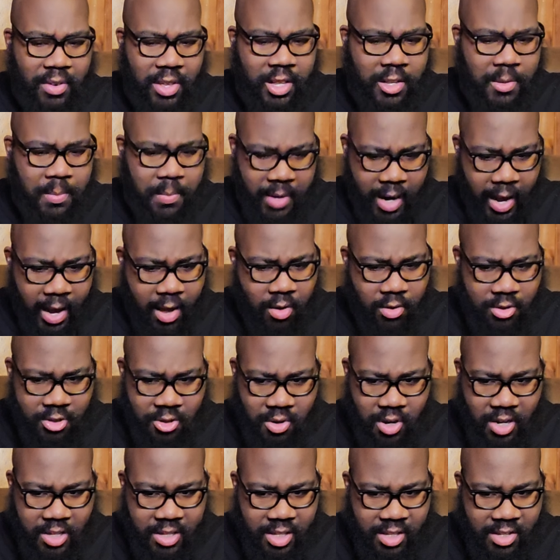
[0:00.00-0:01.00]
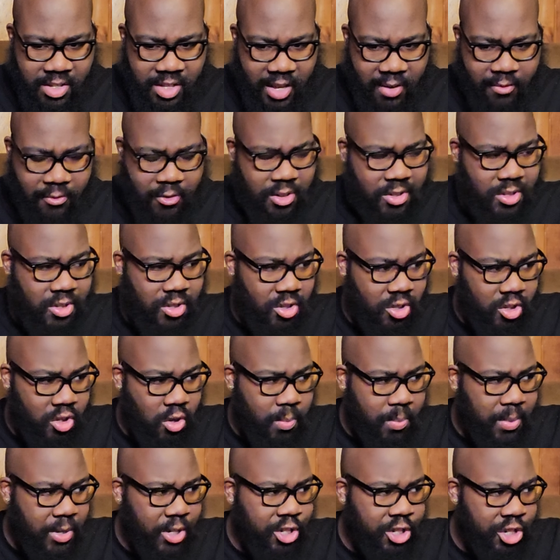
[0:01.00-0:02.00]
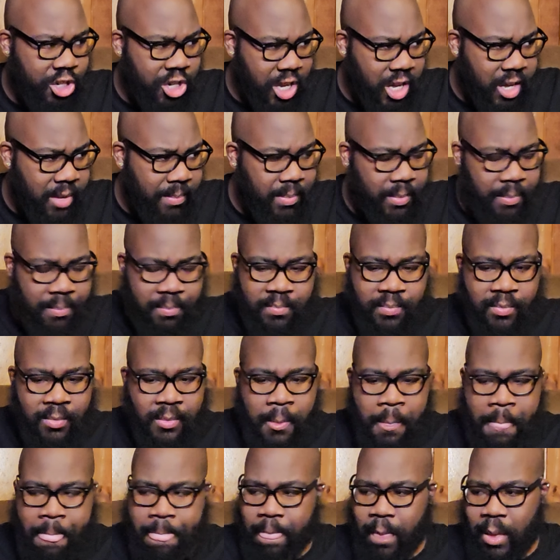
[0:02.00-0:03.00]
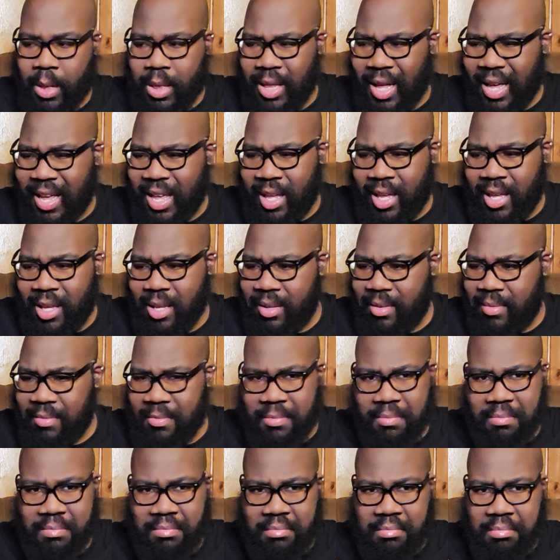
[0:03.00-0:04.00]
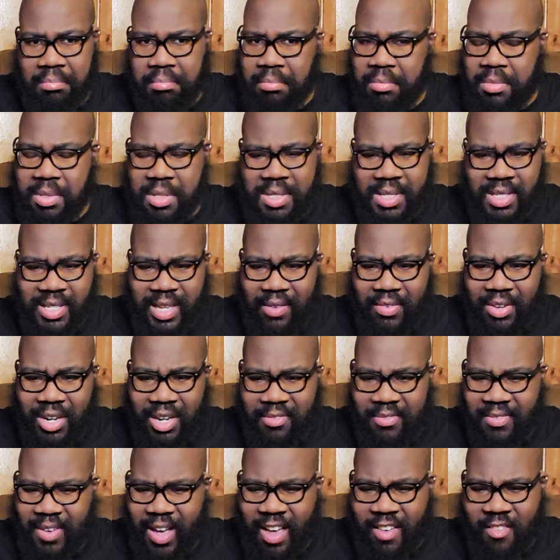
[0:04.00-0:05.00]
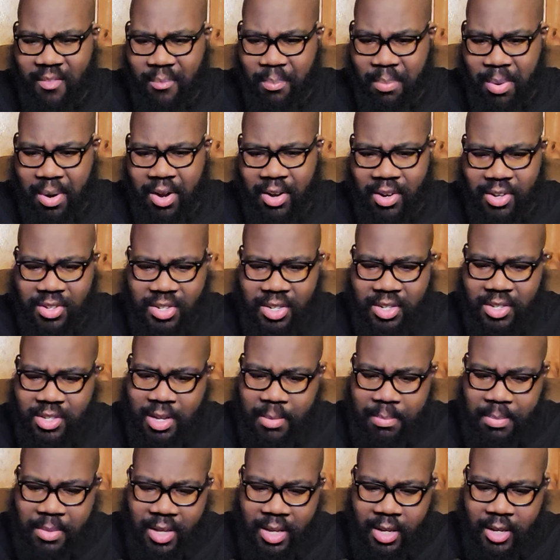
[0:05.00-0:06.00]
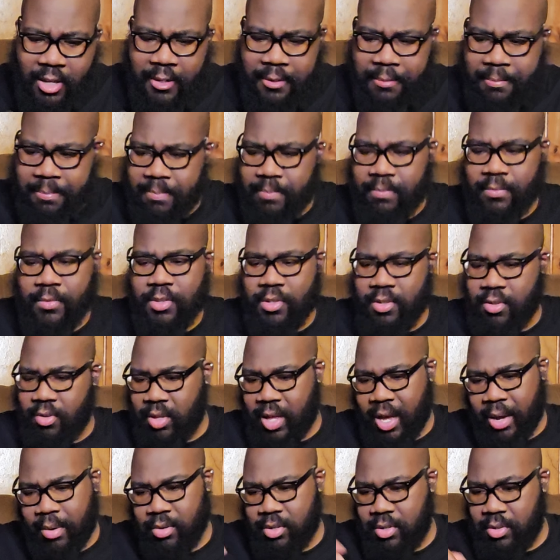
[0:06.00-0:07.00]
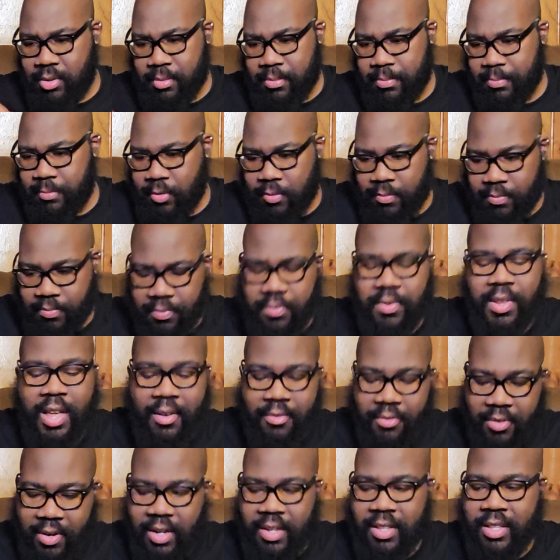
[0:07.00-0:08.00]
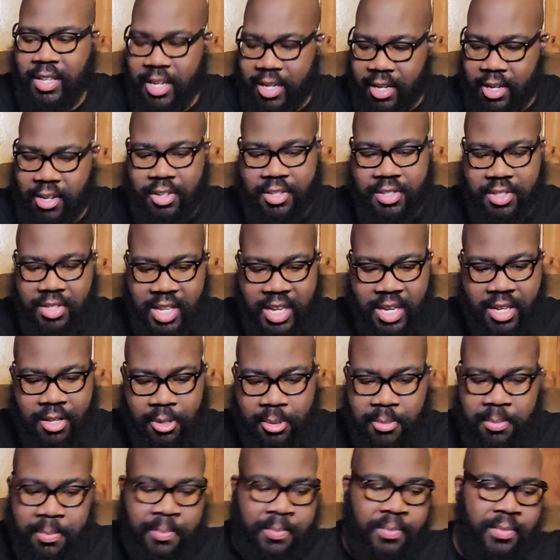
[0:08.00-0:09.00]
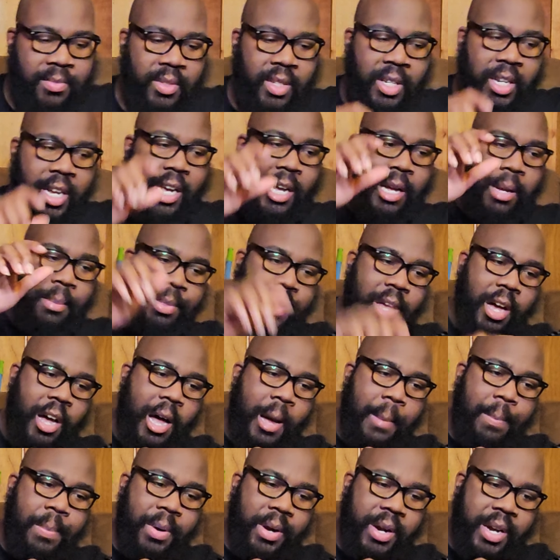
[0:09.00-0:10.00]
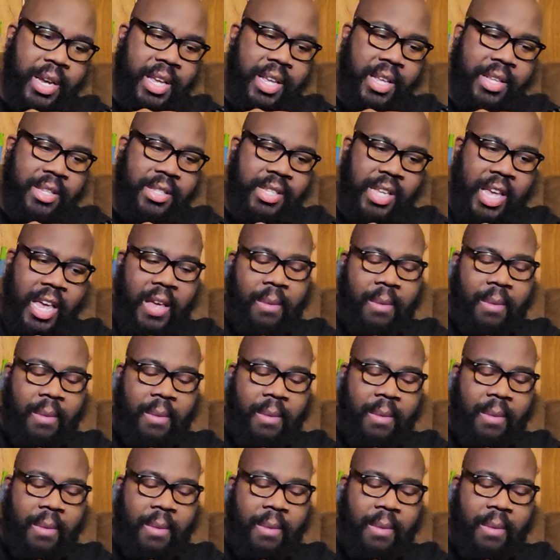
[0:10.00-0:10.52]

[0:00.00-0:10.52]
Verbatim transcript: for this, but I also got this thing for super cheap. Like 75 bucks or something. So that was definitely a good deal. Um, the upper is